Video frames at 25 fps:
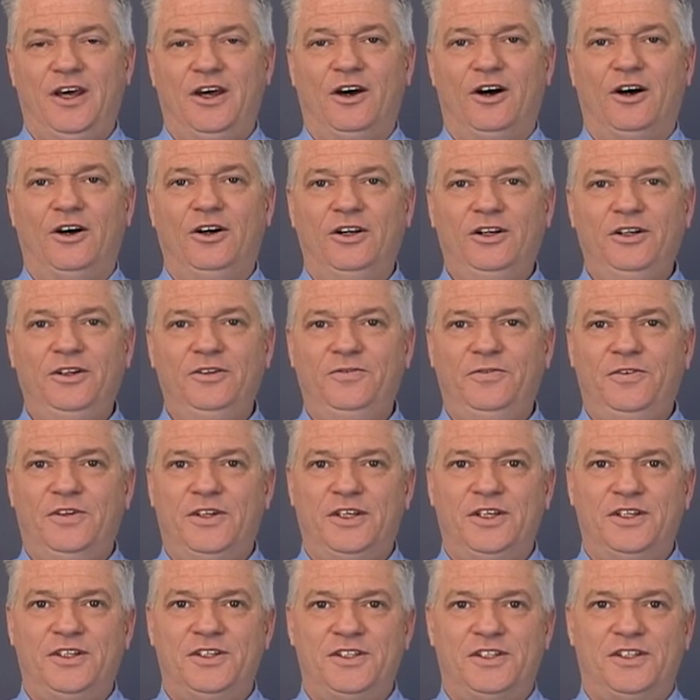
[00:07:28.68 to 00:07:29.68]
All of
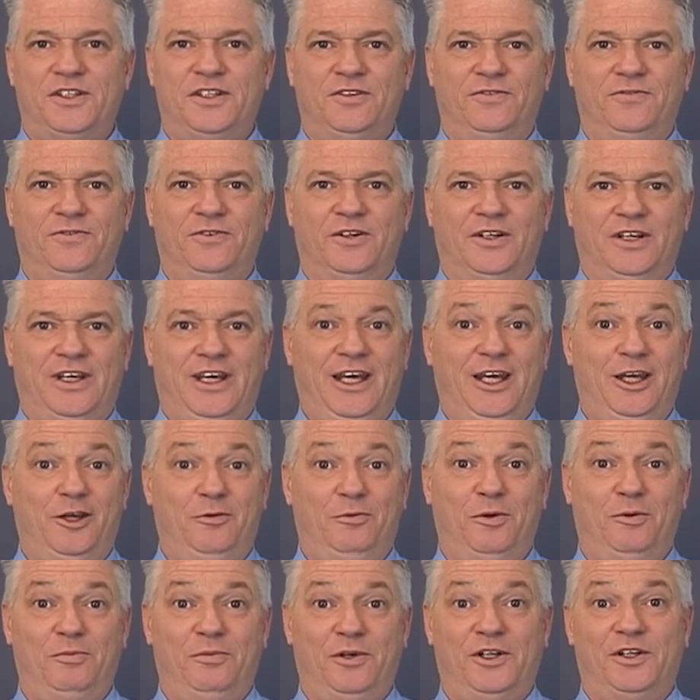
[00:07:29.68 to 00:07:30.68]
these different
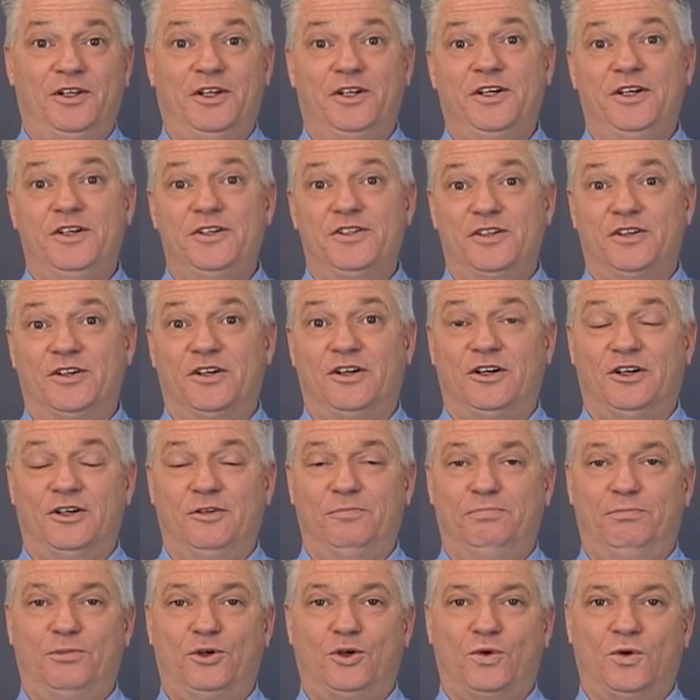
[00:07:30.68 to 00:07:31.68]
capabilities are
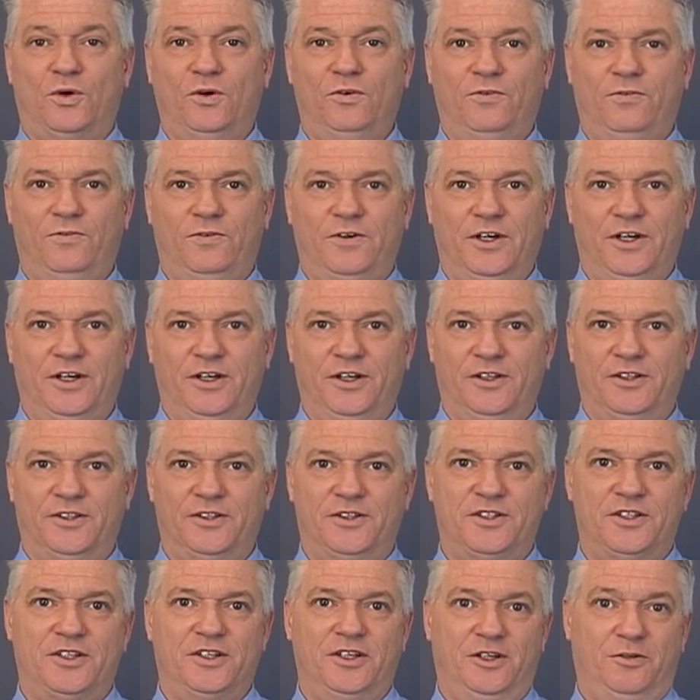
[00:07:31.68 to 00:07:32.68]
called
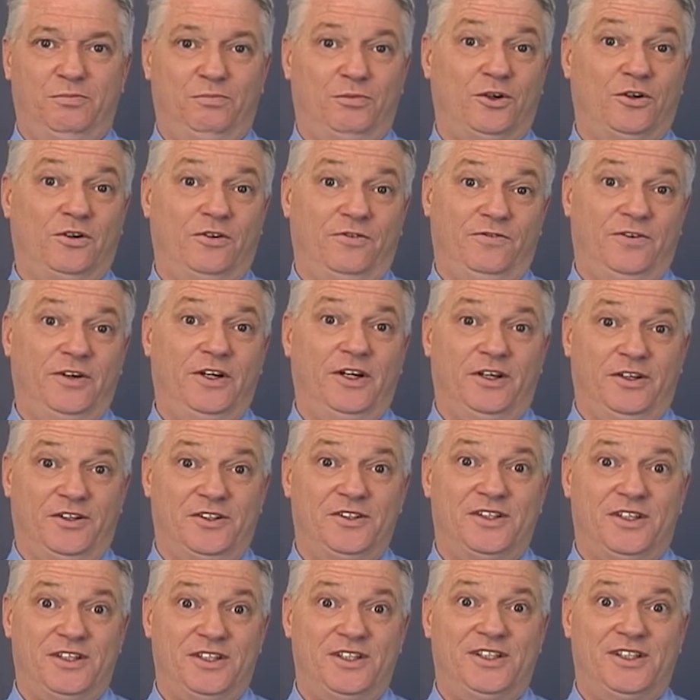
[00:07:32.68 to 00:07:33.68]
profiles, and a profile
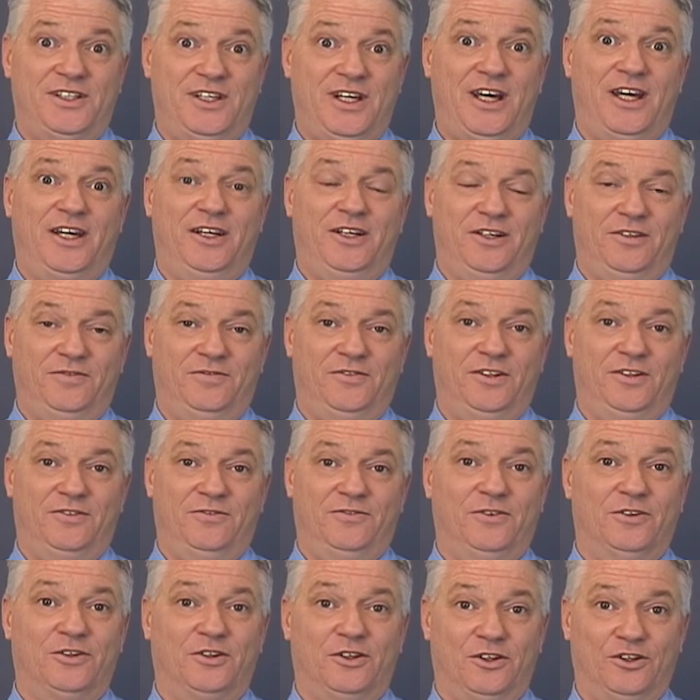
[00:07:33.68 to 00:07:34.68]
is a set of
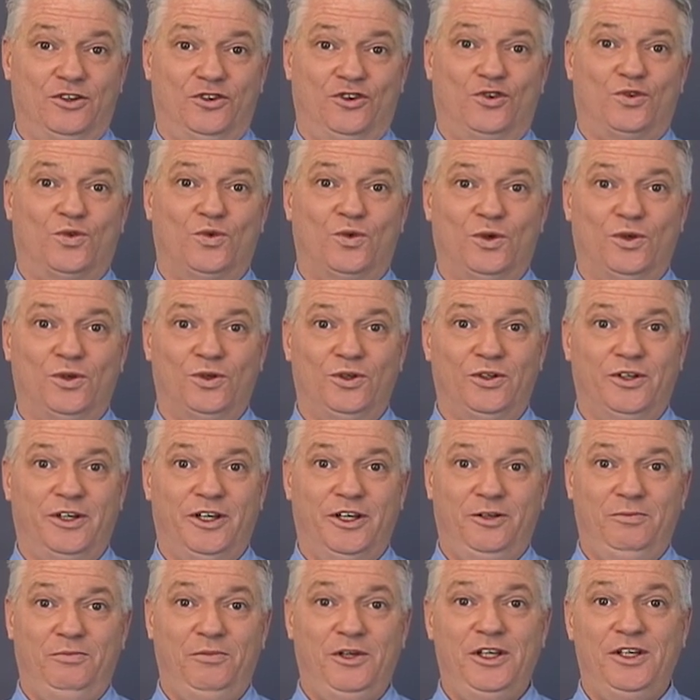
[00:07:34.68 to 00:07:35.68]
different control
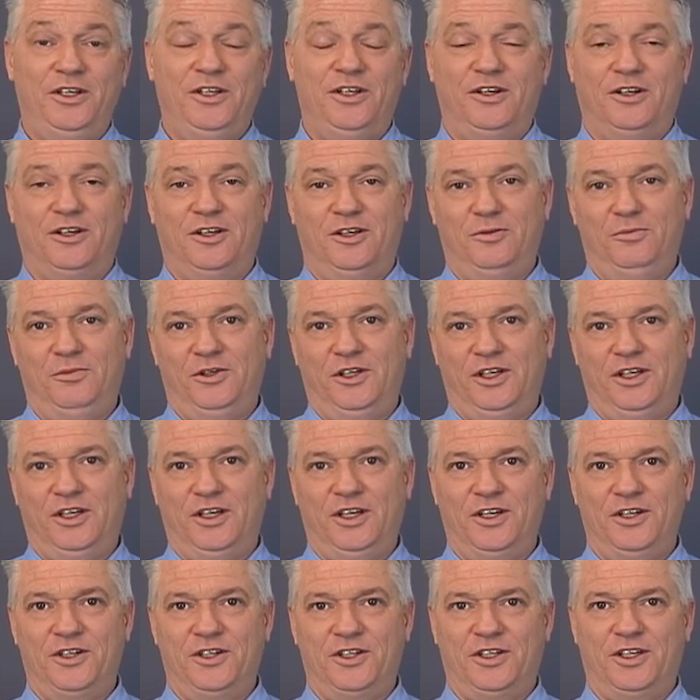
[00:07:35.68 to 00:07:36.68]
and media
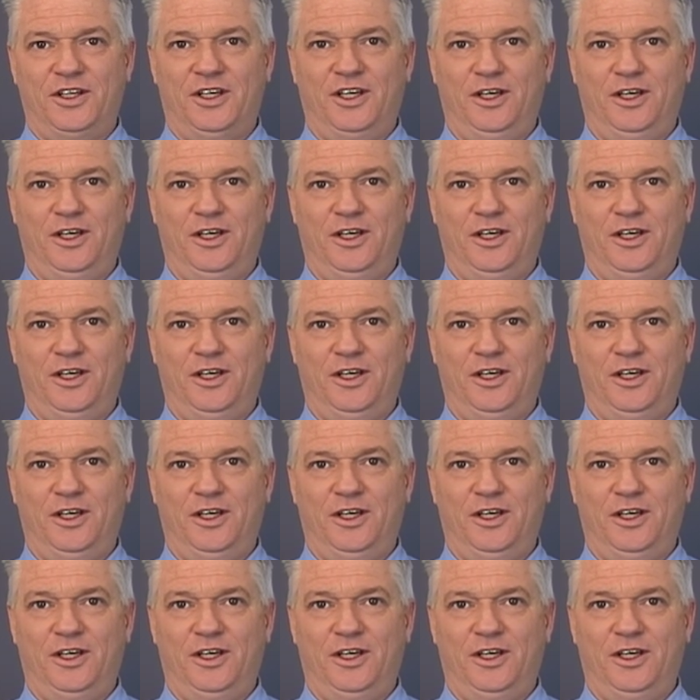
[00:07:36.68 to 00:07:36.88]
communication